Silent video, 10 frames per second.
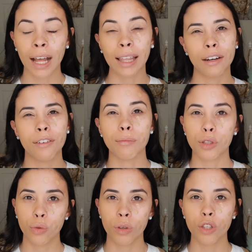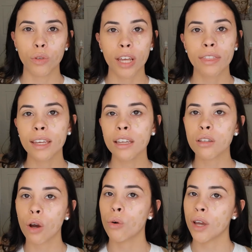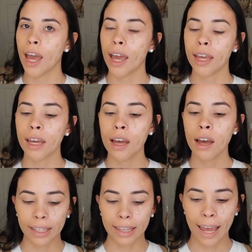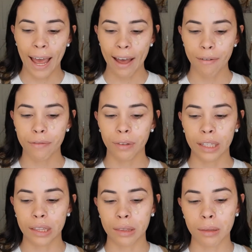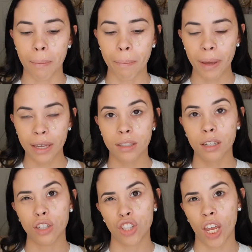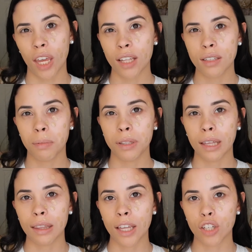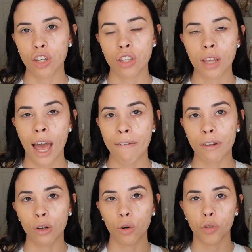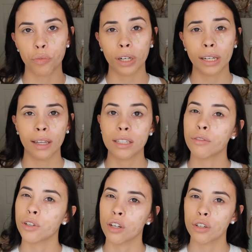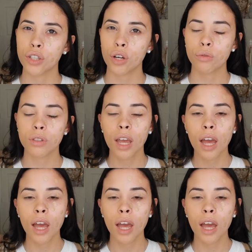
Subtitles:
lot of in-betweens, which I think is okay. Like, they have like the basic shades, but then they just haven't incorporated like different undertones. I